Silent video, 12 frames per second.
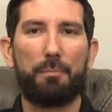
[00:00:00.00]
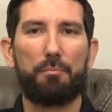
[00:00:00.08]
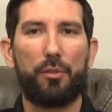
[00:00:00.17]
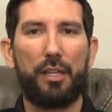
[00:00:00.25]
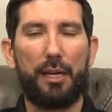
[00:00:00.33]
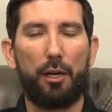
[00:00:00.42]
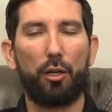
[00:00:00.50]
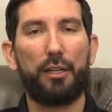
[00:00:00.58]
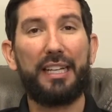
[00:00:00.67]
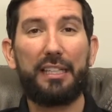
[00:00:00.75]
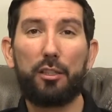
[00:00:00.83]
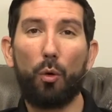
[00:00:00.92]
they are
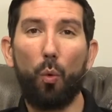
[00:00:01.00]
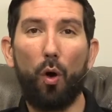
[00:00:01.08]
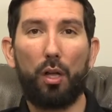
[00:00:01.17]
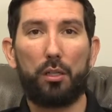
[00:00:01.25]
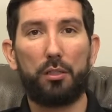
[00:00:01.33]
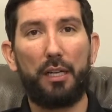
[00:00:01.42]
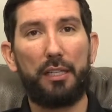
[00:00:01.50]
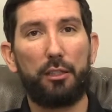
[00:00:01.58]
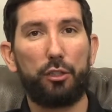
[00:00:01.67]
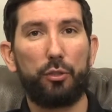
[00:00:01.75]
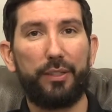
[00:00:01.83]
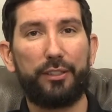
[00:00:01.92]
in the water and
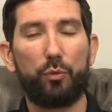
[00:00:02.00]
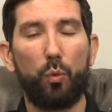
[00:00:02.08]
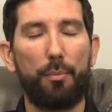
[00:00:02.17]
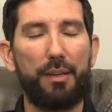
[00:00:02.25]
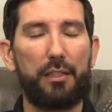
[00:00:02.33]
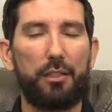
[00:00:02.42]
they're doing swimming.